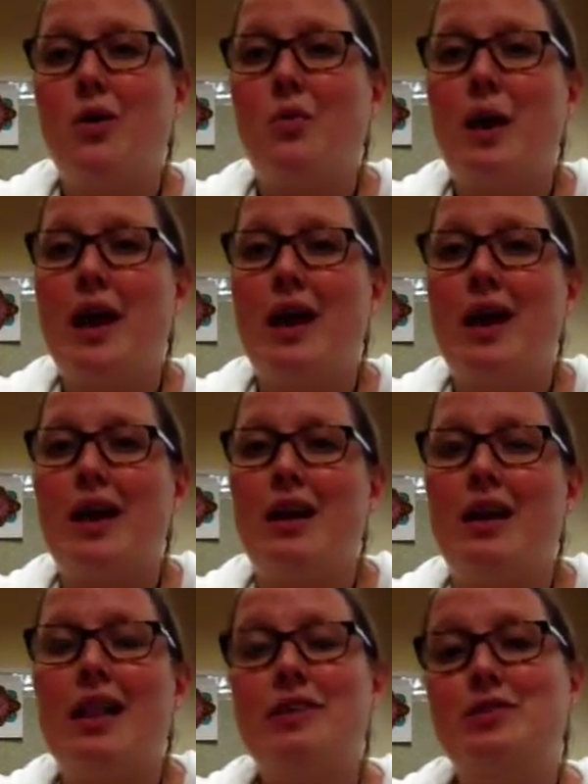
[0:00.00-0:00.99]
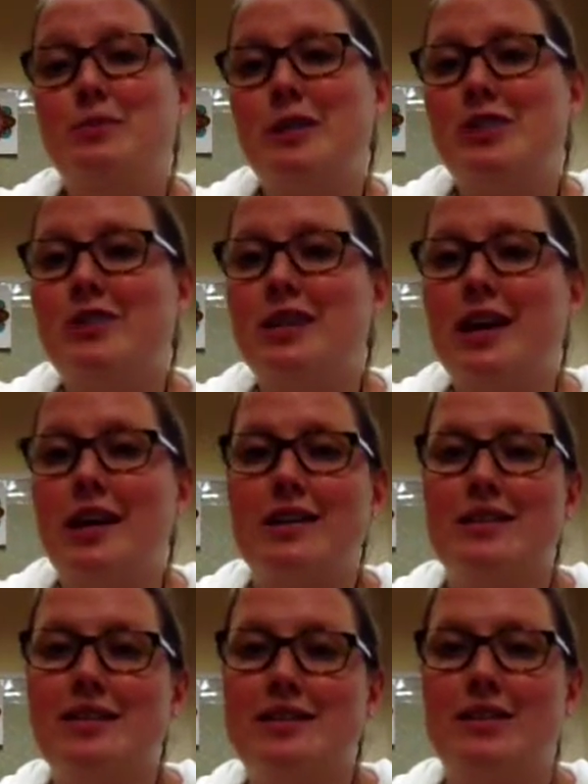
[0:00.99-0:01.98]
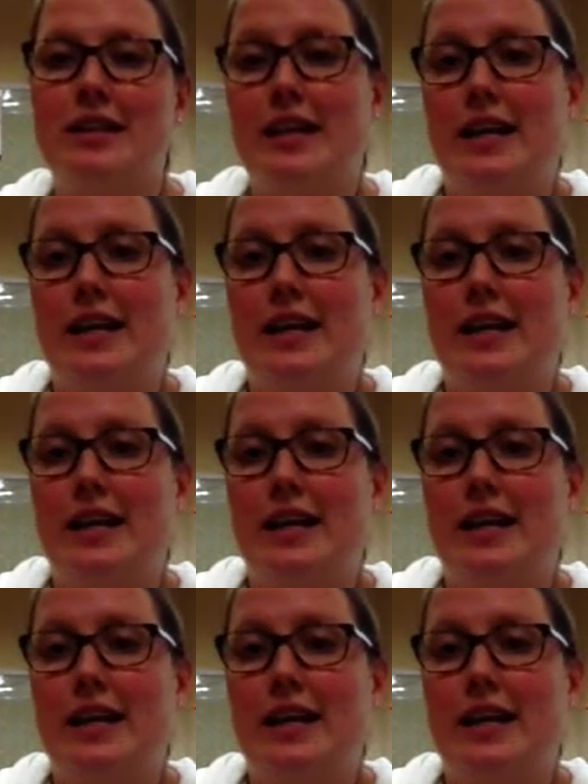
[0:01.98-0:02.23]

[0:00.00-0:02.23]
when classroom teachers can't necessarily